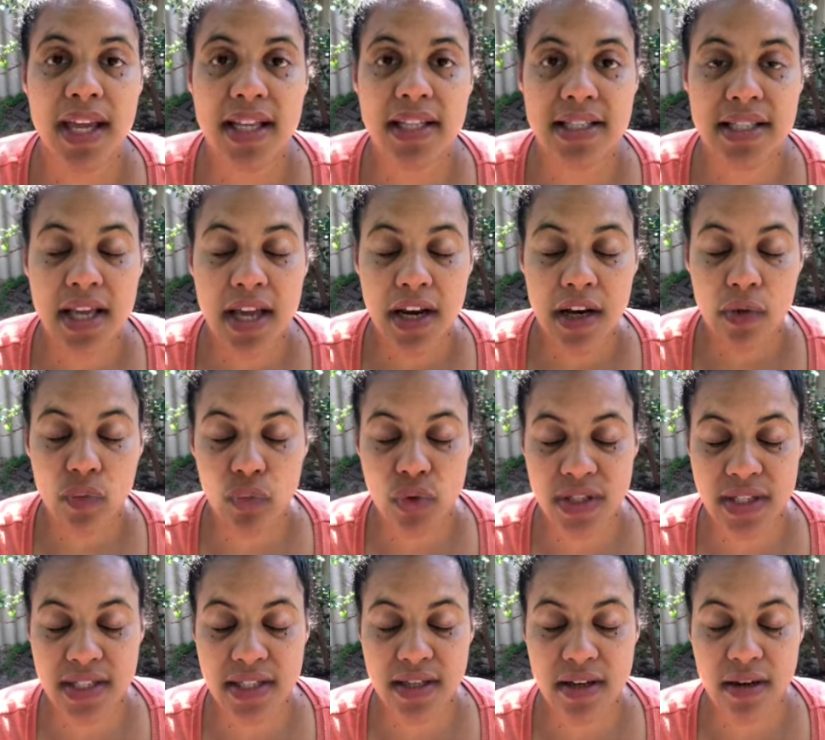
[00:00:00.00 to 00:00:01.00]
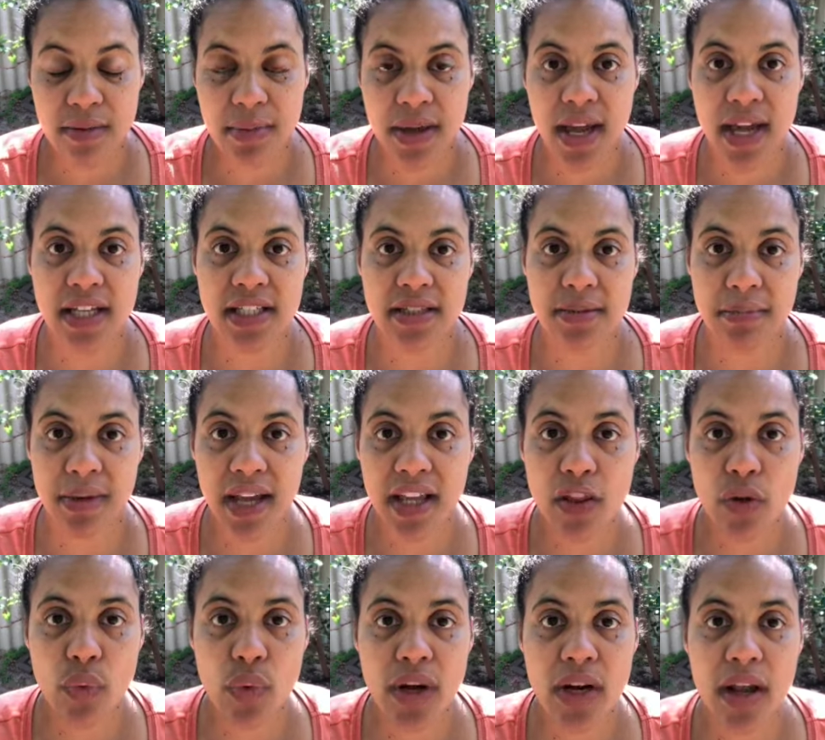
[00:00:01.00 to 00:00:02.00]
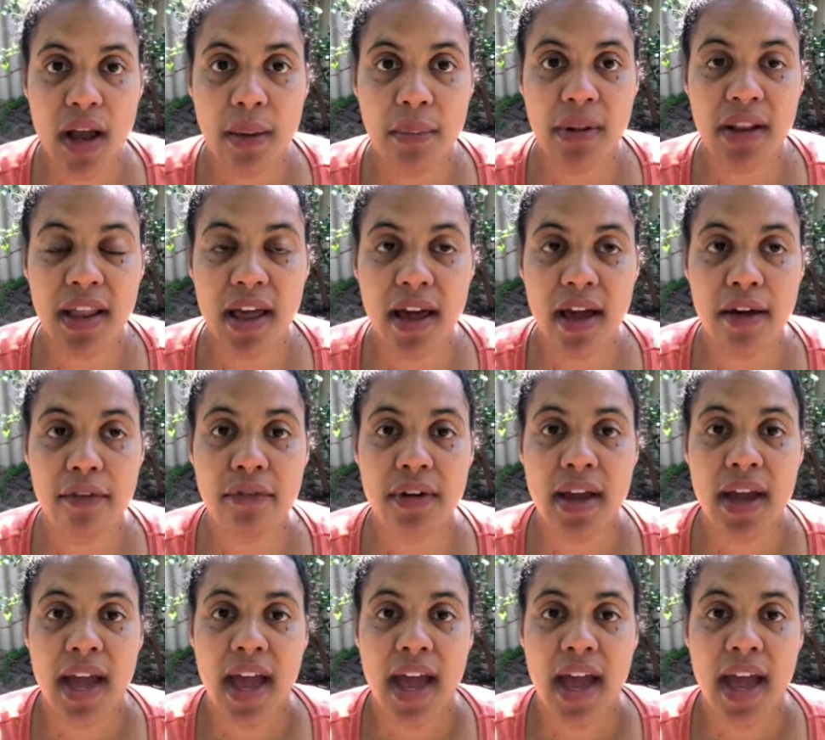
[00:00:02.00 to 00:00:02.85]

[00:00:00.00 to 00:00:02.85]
insight and wisdom and to make the word come alive